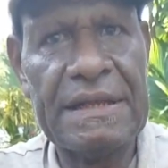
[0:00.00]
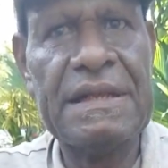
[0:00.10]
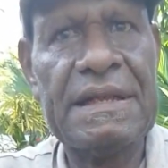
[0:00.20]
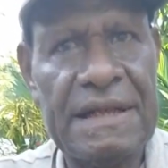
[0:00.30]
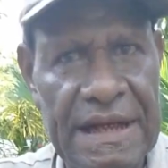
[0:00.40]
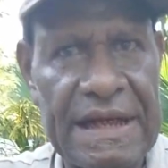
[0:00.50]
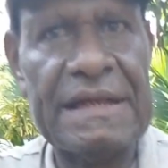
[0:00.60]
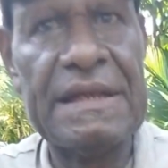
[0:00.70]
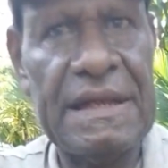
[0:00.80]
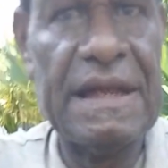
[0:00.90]
Yes.
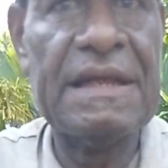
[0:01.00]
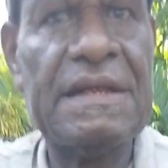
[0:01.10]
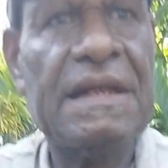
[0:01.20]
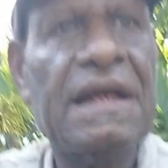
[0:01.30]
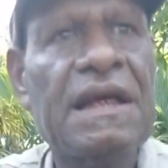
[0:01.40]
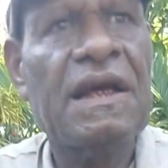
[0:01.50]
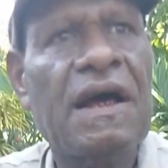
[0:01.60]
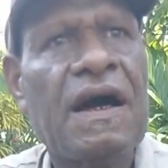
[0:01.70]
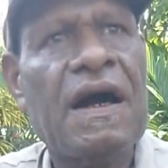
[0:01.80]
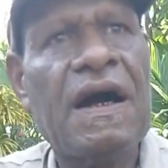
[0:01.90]

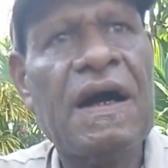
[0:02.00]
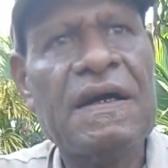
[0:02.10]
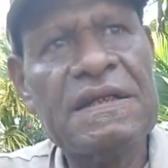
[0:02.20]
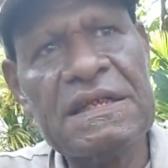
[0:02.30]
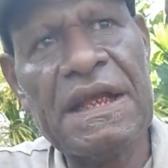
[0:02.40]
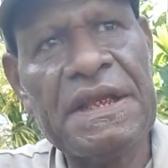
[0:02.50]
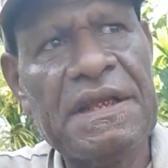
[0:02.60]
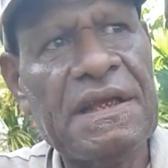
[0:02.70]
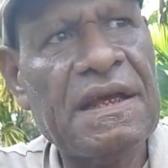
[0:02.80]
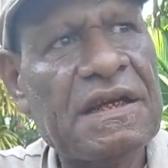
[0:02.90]
Inside
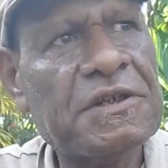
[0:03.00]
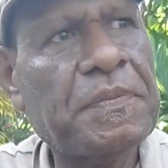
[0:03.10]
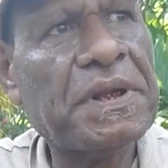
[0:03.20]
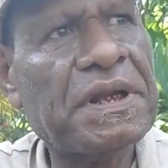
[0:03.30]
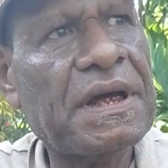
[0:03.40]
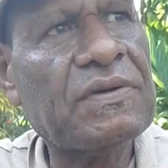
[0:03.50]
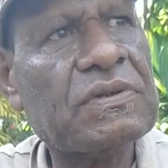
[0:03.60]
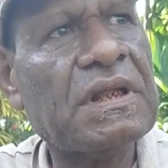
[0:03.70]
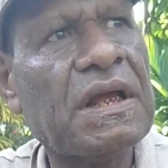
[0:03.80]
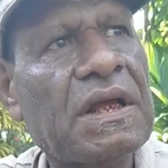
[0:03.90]
the spirit house,
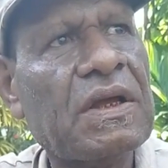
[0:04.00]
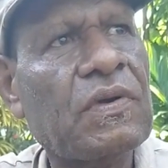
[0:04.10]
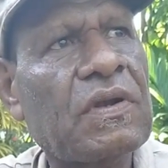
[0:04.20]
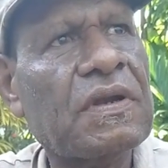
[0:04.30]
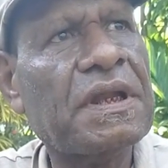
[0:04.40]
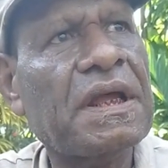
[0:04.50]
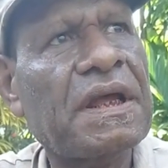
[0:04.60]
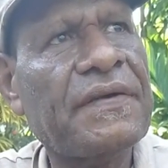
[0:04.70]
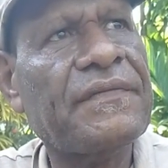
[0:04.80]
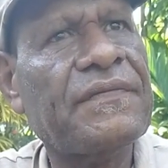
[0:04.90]
they have
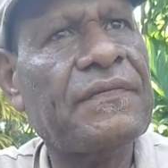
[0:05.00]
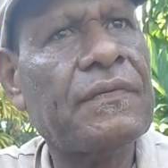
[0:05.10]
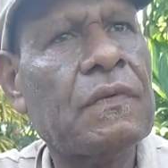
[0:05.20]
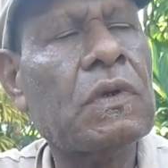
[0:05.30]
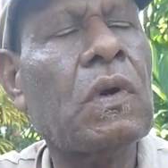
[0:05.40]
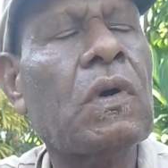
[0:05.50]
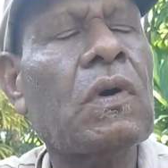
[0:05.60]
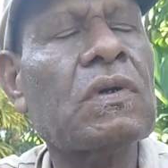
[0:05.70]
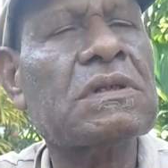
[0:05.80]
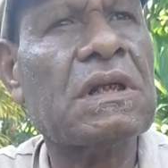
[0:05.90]

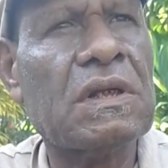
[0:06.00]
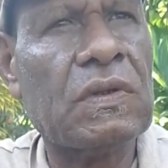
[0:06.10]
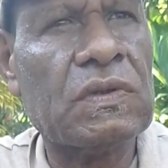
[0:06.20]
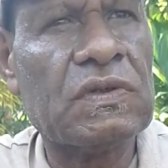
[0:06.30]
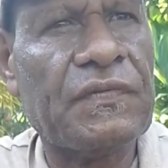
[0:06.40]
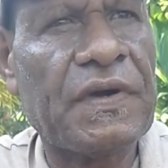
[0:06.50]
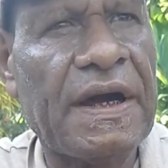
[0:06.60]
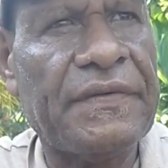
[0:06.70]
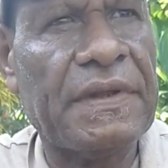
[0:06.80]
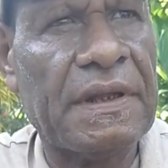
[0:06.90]
lots and lots of
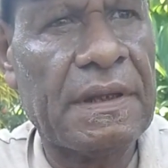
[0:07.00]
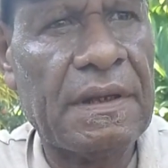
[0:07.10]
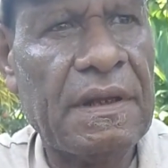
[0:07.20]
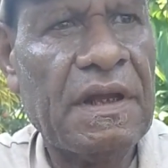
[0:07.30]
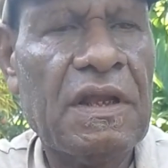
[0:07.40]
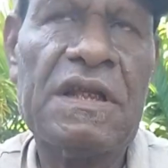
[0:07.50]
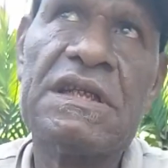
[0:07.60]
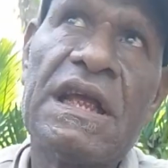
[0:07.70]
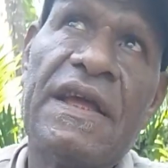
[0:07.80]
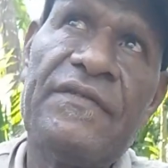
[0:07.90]
carving. The
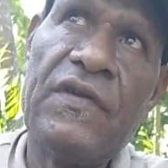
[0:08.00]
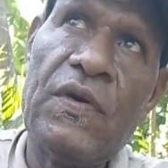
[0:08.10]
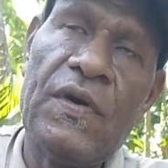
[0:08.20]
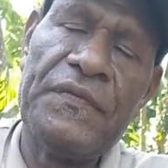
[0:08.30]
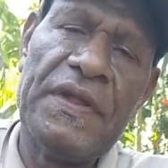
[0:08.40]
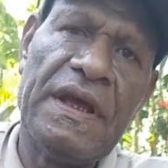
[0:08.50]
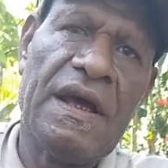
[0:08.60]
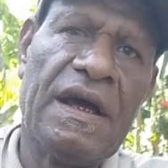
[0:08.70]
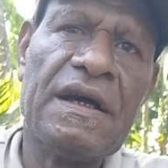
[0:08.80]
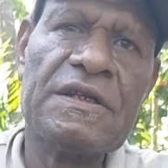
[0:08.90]
second floor of the
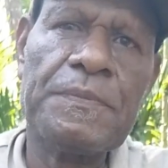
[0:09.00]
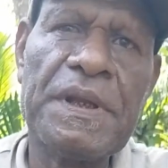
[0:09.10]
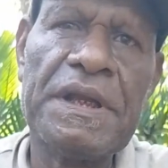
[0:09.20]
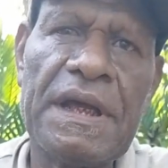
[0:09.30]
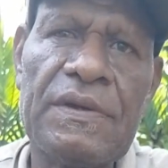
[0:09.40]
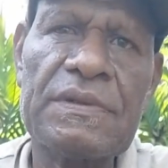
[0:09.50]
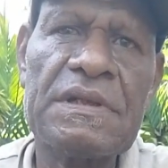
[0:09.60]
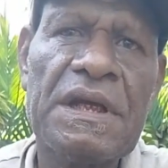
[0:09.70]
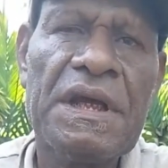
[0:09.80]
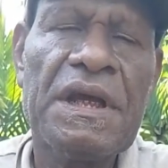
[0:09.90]
spirit house.
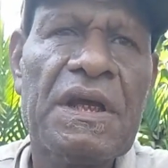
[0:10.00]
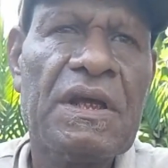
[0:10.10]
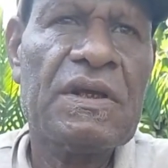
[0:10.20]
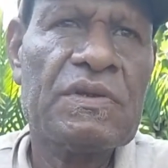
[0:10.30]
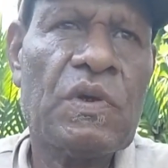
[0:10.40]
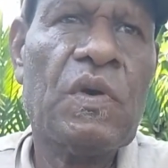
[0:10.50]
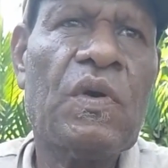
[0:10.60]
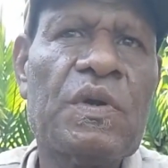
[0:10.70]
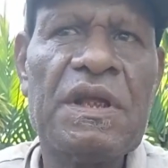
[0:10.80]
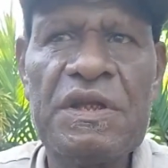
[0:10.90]
So
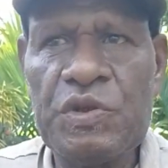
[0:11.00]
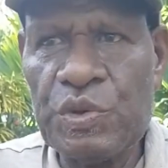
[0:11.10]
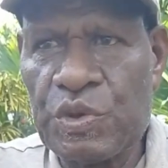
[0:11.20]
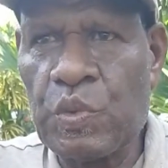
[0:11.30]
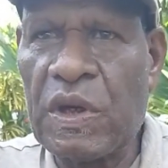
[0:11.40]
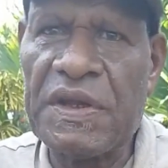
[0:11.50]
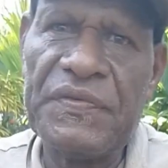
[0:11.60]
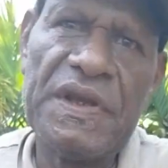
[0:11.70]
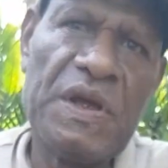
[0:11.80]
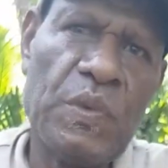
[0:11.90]
they choose whatever
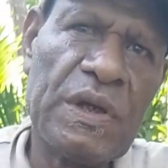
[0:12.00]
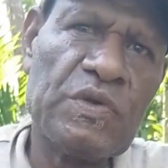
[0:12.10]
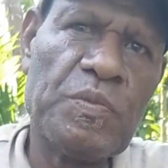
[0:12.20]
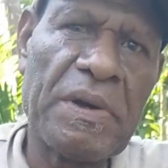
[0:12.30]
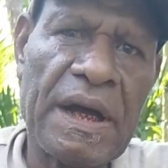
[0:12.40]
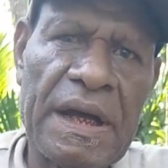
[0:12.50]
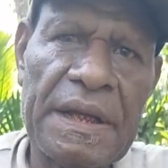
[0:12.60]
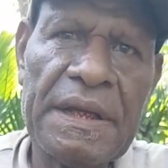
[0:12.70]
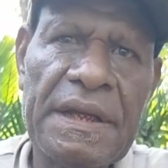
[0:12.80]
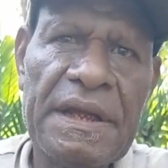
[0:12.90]
they want to buy,
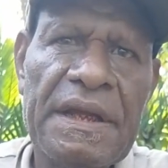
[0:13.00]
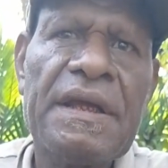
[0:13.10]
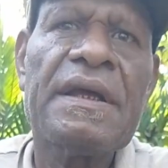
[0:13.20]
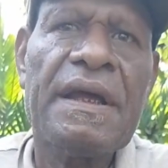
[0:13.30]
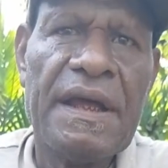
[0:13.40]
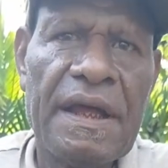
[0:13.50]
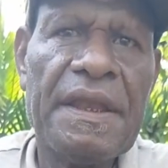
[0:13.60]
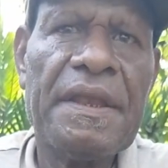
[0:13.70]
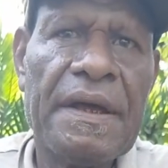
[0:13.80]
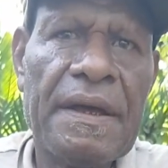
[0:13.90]
and
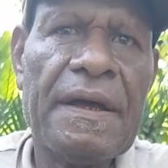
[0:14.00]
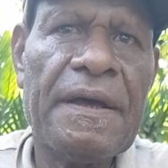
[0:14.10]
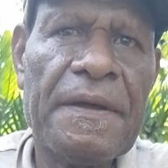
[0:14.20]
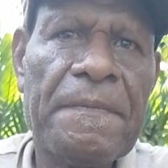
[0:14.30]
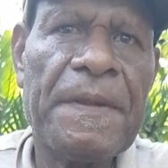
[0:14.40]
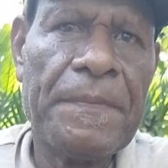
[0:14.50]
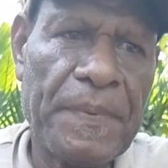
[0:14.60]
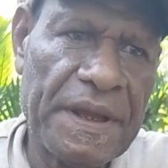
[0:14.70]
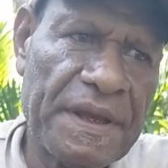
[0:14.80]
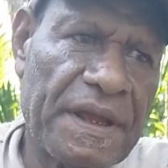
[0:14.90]
they pay
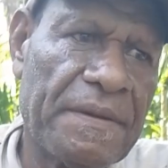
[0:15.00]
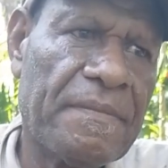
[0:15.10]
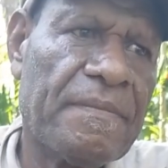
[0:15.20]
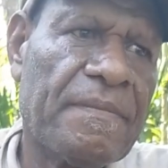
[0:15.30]
them,